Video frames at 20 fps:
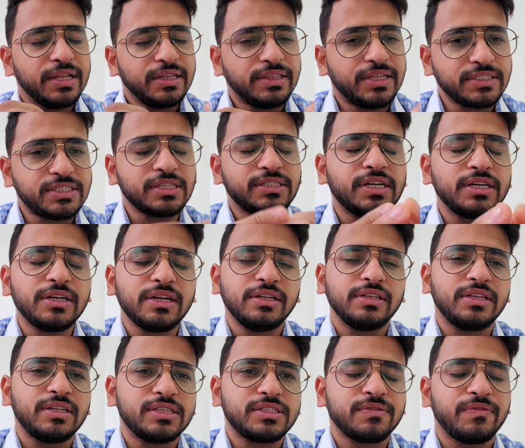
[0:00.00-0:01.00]
This is it
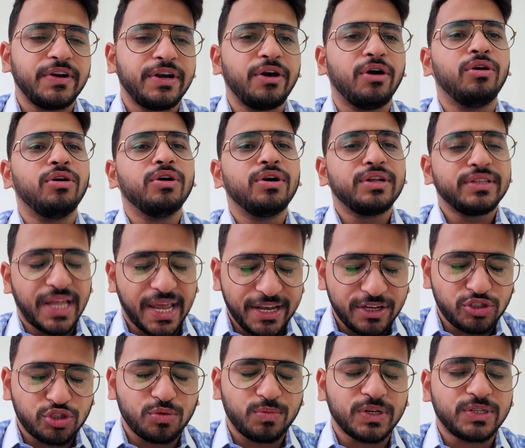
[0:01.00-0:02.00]
in this video. Thank
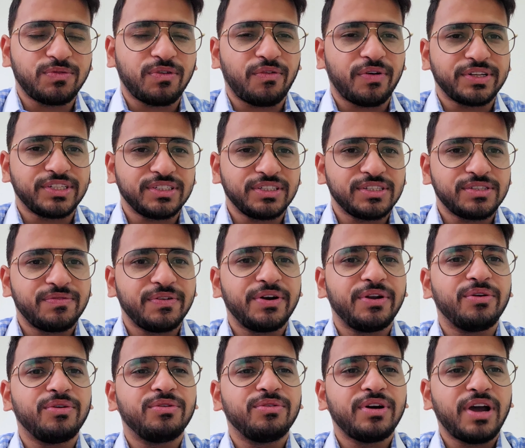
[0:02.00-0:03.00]
you so much for watching this
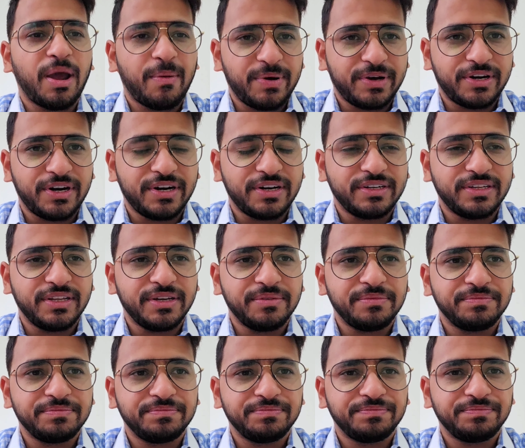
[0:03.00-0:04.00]
video. Have a great
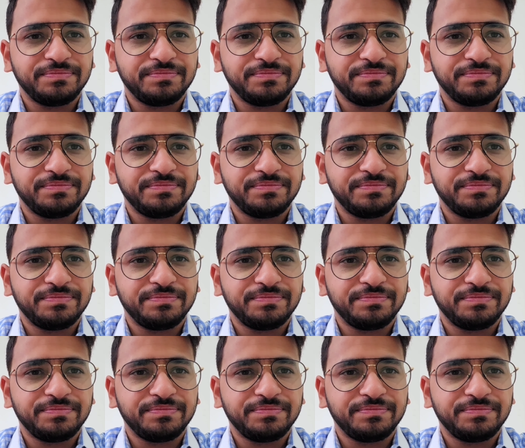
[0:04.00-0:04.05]
day.